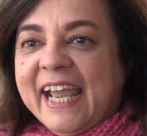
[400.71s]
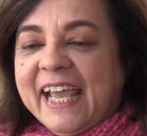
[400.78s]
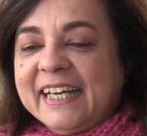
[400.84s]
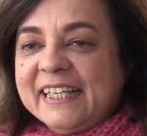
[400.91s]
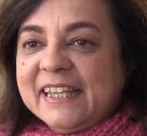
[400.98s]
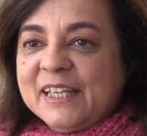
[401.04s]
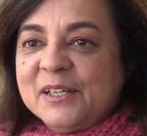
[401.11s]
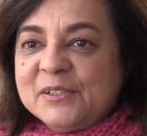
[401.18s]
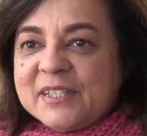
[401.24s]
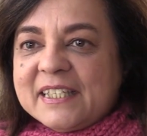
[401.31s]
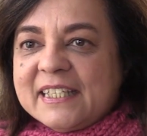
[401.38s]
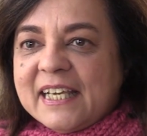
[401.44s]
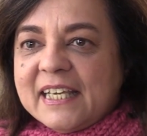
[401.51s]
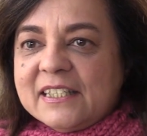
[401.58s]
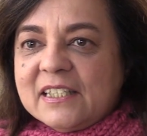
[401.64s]
And in those
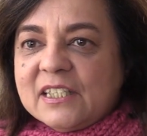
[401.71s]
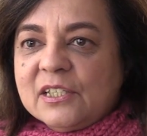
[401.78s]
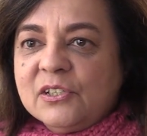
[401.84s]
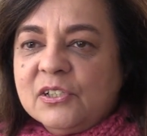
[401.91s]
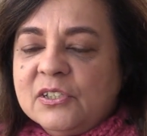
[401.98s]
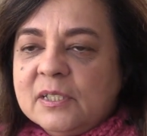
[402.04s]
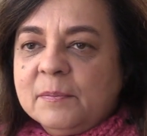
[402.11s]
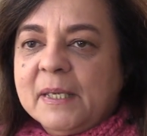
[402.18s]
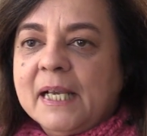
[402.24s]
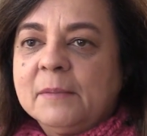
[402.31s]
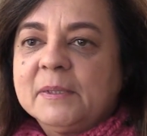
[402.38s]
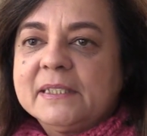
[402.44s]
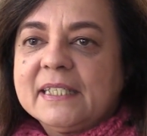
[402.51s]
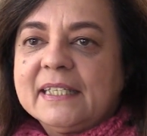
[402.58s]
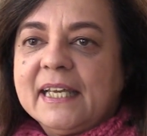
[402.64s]
days, you used to be
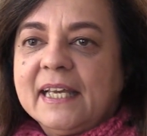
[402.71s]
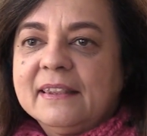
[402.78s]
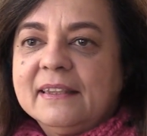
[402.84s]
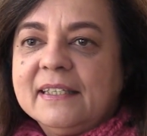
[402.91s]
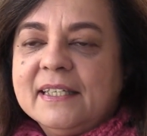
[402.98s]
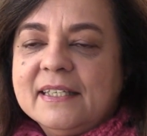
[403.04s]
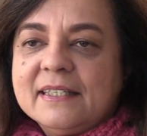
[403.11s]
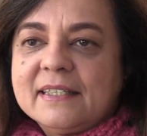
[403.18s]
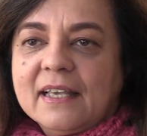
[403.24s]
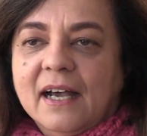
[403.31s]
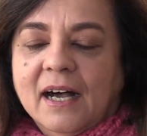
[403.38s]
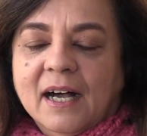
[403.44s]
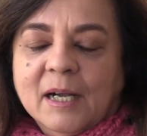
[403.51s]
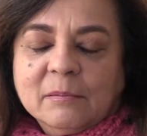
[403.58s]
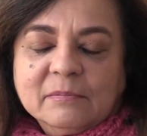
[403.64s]
able to get these
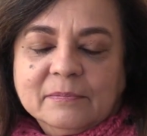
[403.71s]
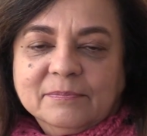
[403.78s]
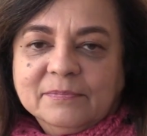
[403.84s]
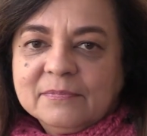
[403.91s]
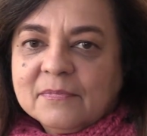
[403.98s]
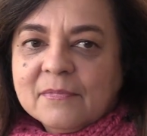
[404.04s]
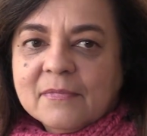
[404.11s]
um,